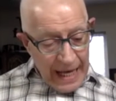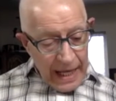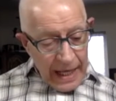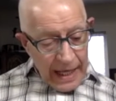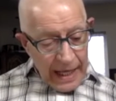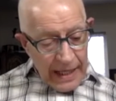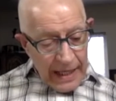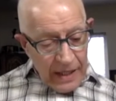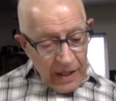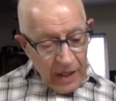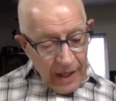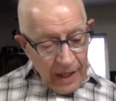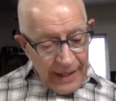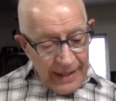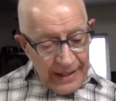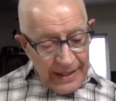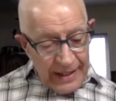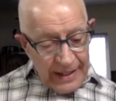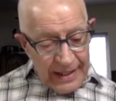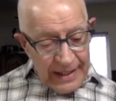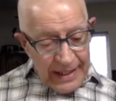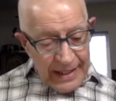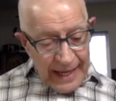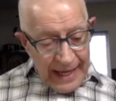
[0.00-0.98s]
he likes to
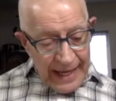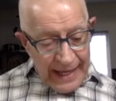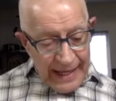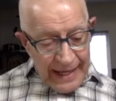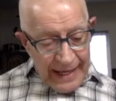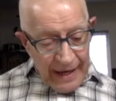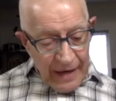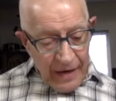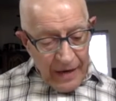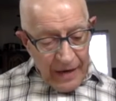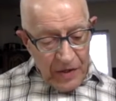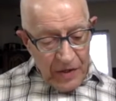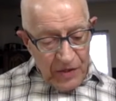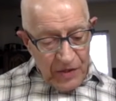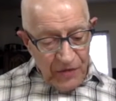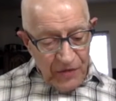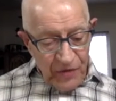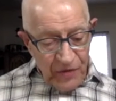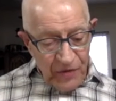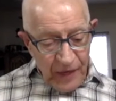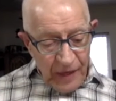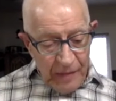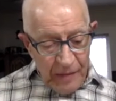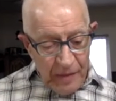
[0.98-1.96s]
take it out on his
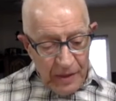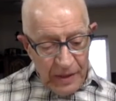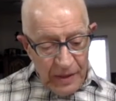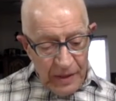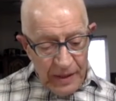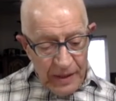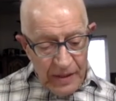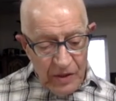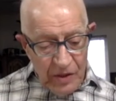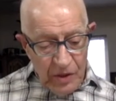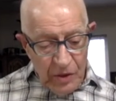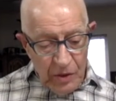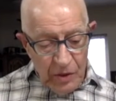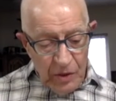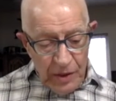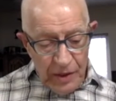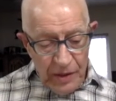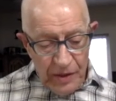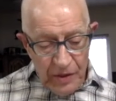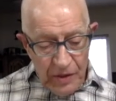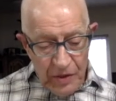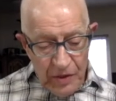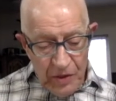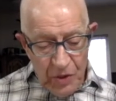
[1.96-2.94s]
family,
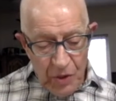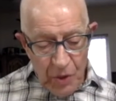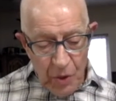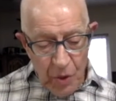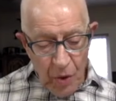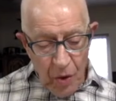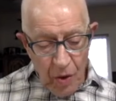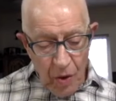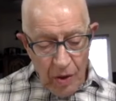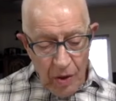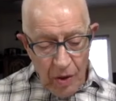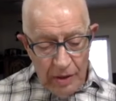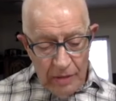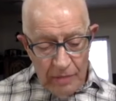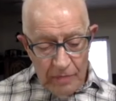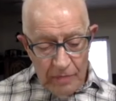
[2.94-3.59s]
including the dog.